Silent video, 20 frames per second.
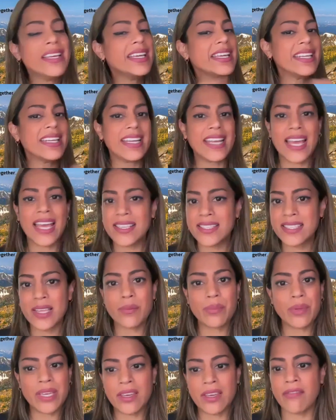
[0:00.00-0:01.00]
and it has
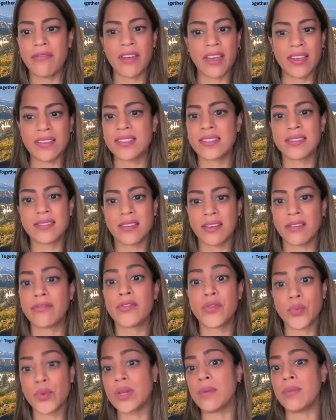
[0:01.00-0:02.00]
that PFS of
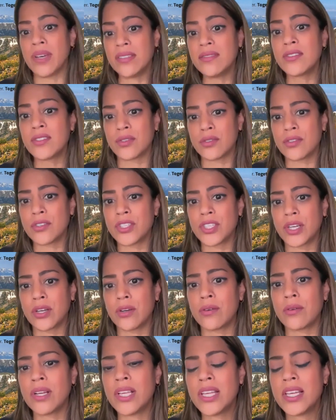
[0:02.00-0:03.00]
3 months or
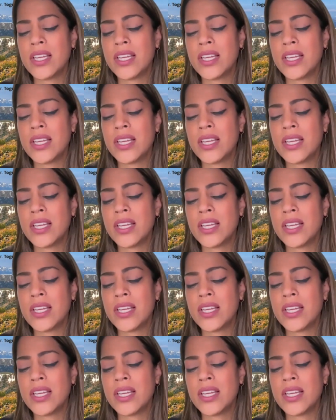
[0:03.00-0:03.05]
so.